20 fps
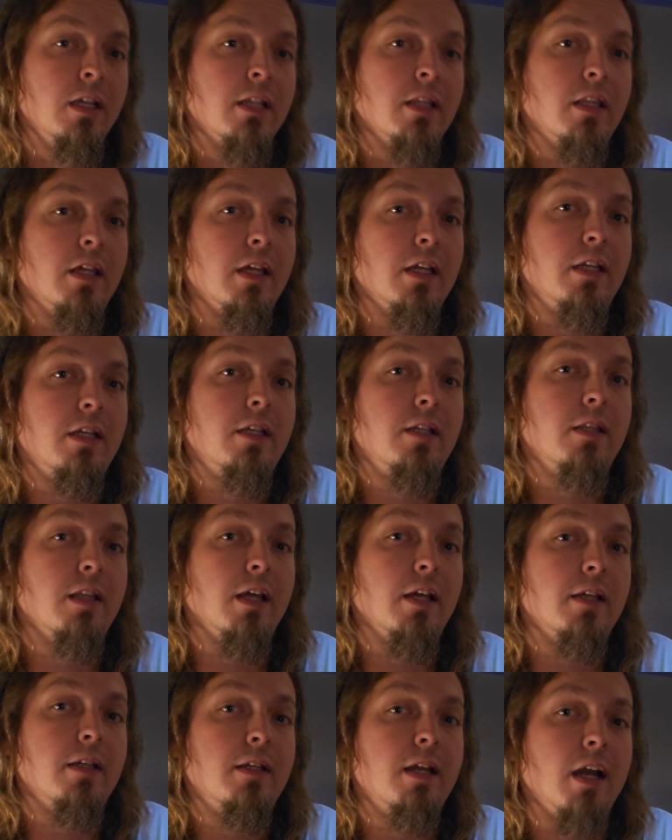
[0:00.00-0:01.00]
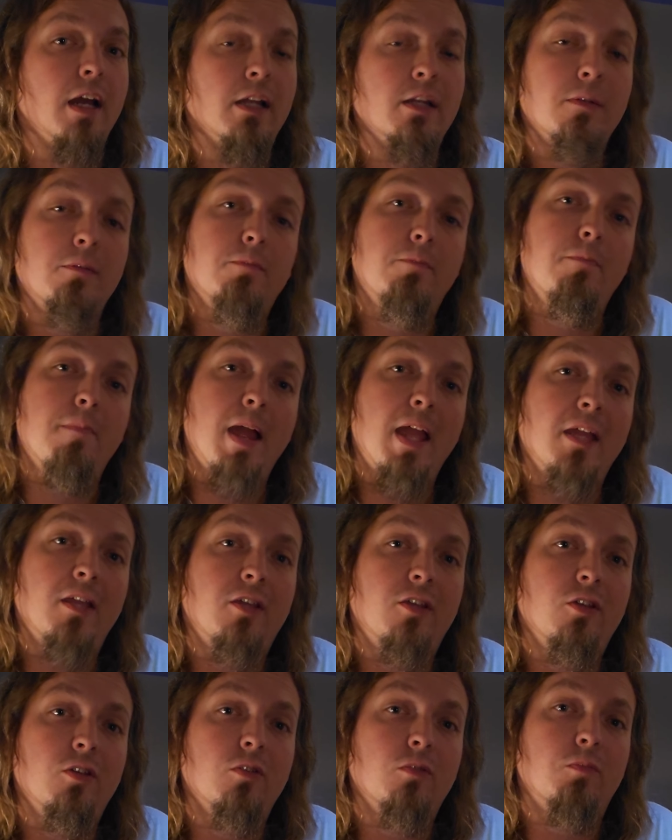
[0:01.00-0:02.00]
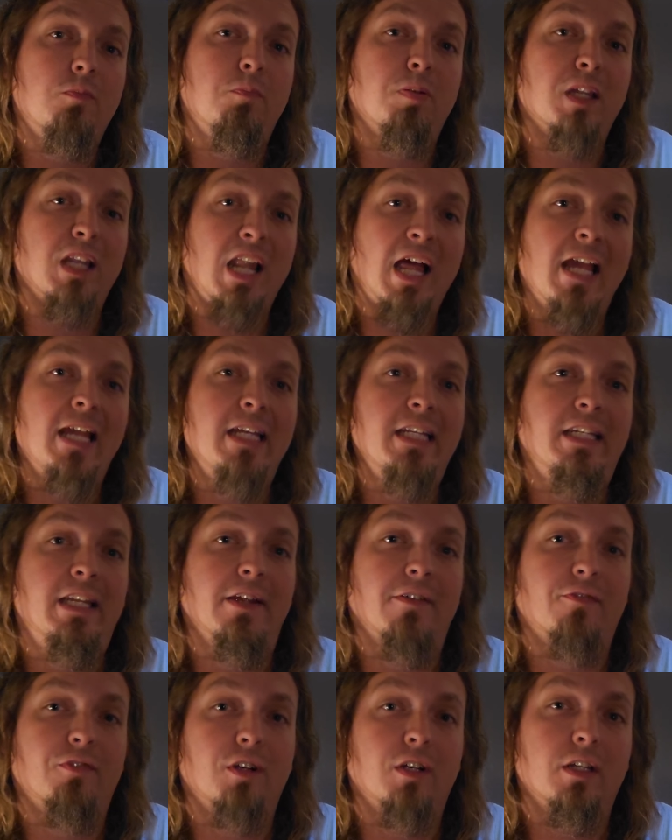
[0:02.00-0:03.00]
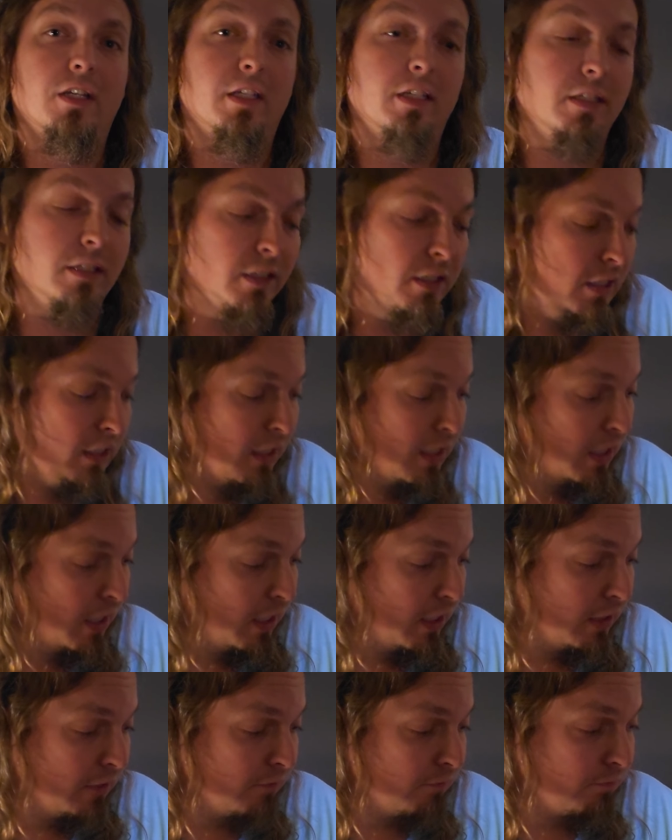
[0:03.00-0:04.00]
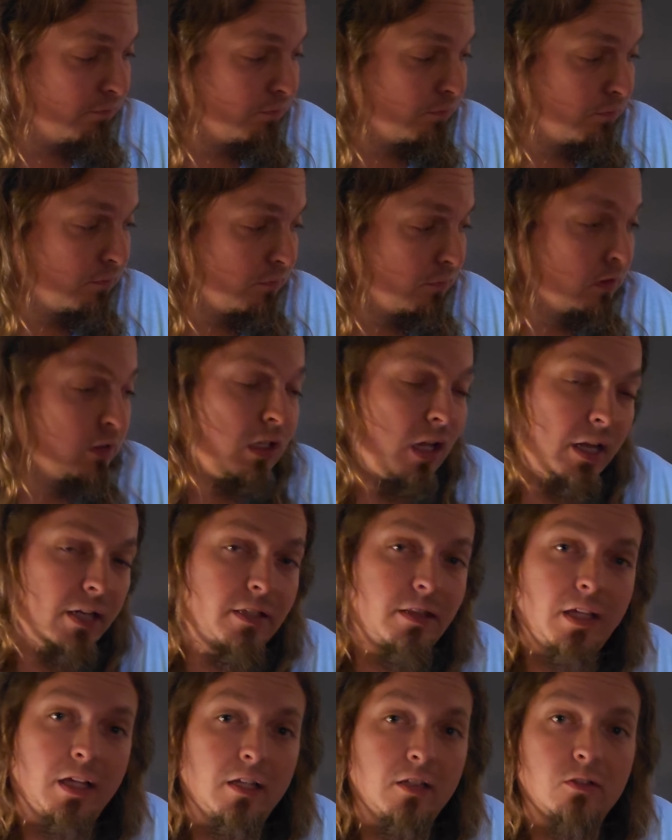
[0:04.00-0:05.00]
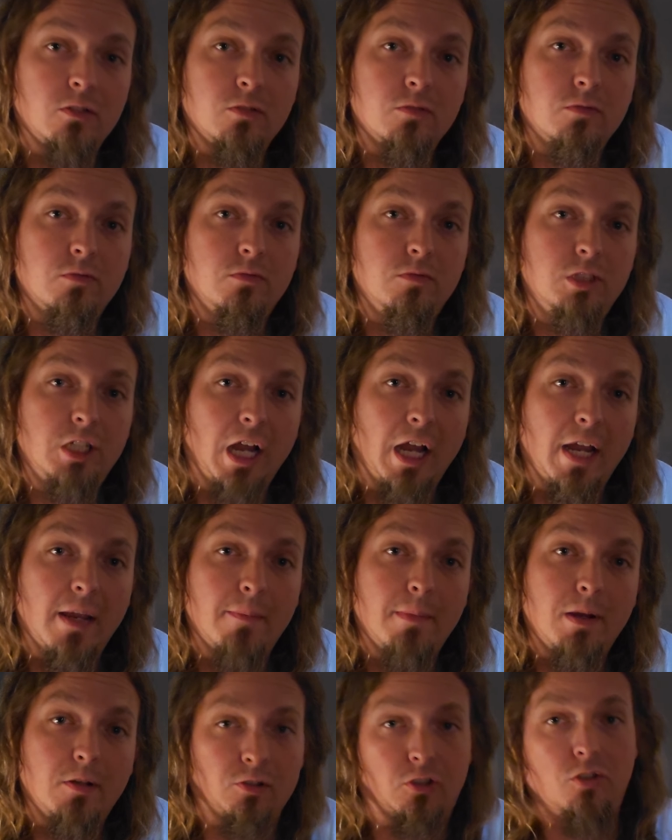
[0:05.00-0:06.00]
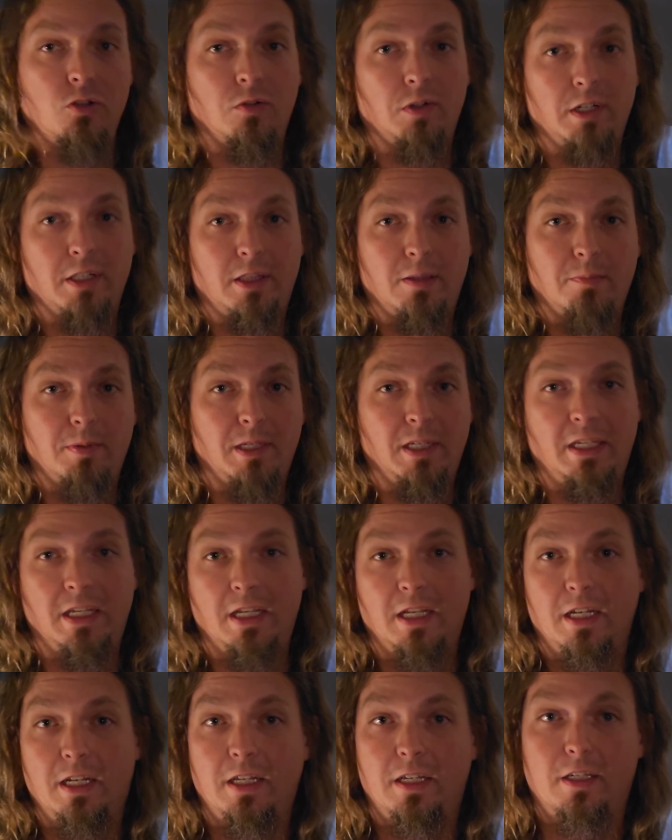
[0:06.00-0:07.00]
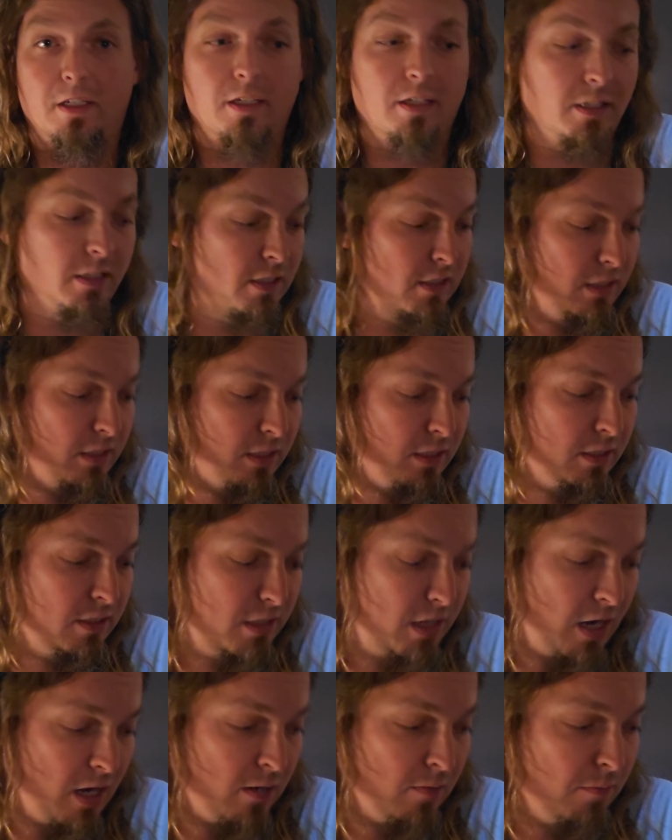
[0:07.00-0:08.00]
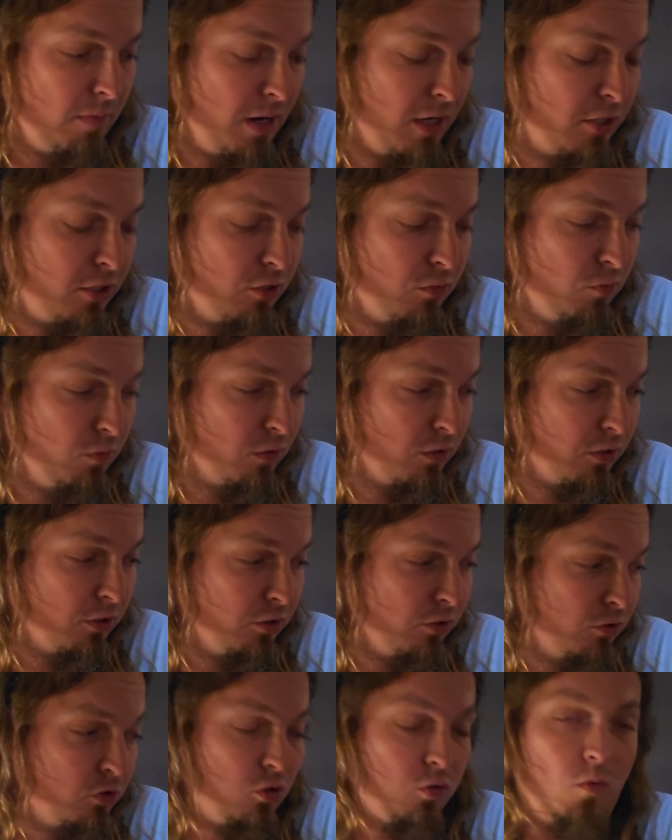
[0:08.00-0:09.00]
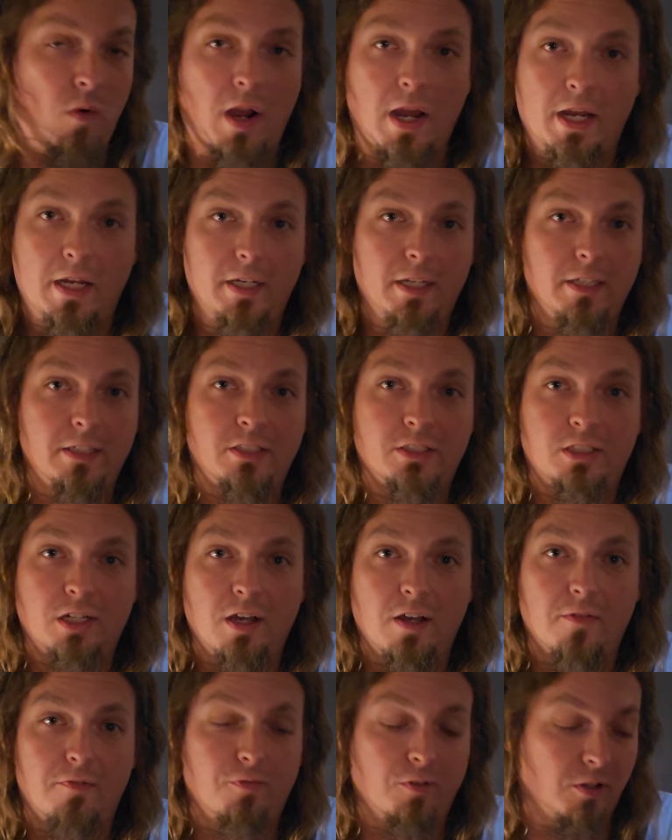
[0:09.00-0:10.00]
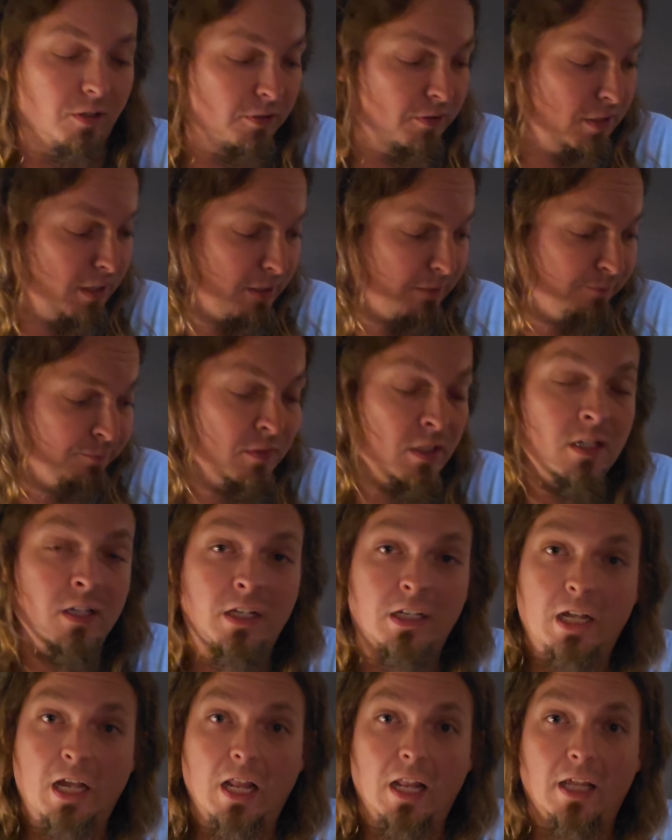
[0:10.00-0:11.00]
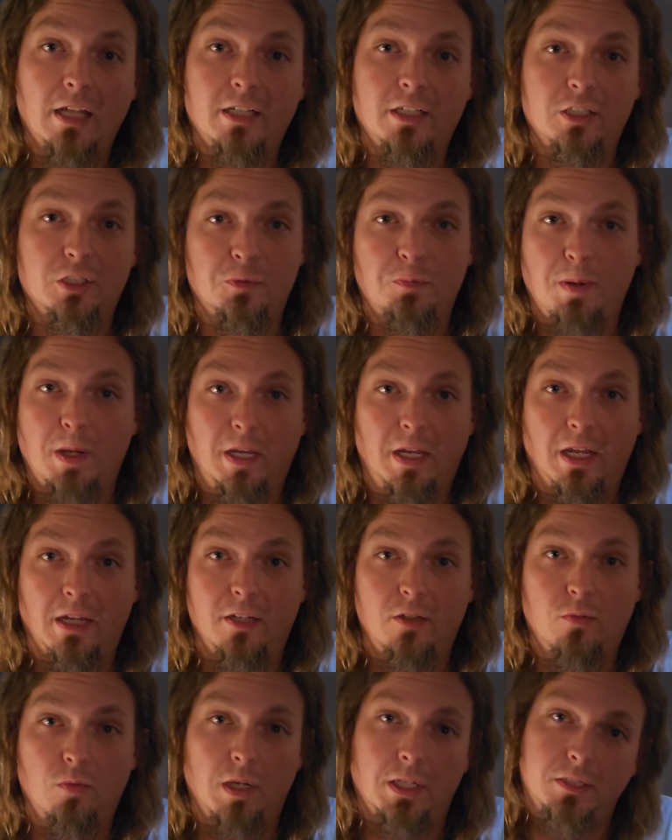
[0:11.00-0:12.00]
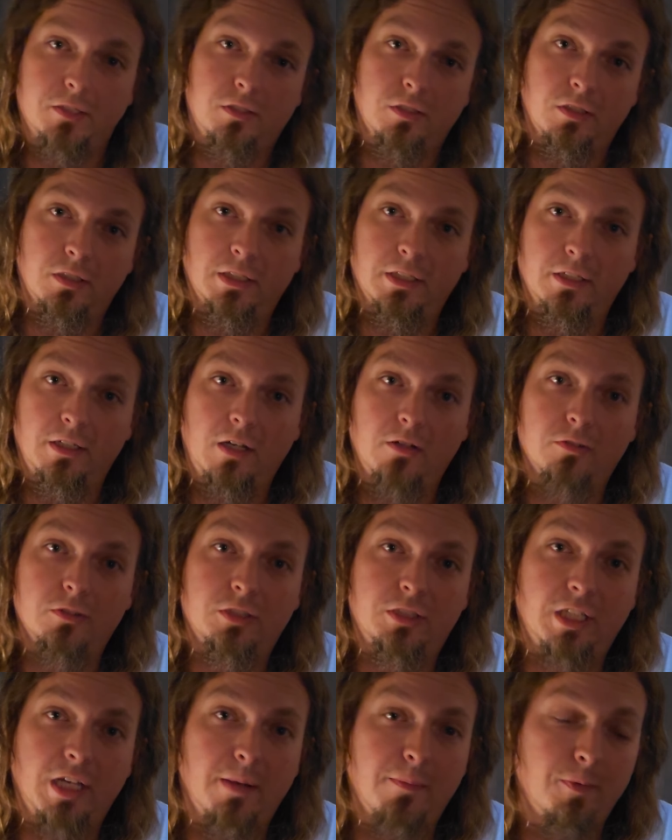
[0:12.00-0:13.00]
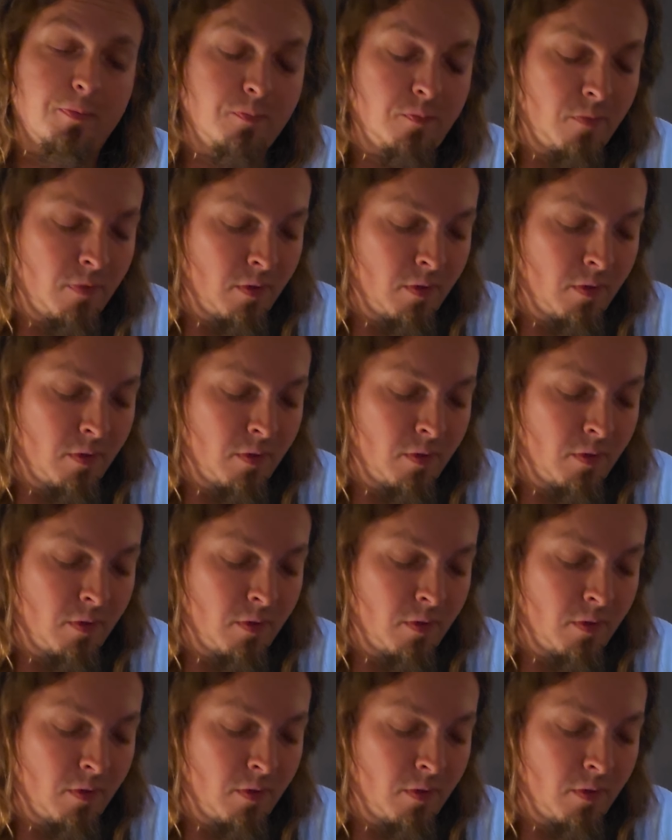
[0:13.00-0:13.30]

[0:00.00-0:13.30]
they kind of make you play differently. And like that little jam I was doing at the beginning, it kind of makes you want to do twangy stuff. That kind of like a spaghetti western deal I was jamming.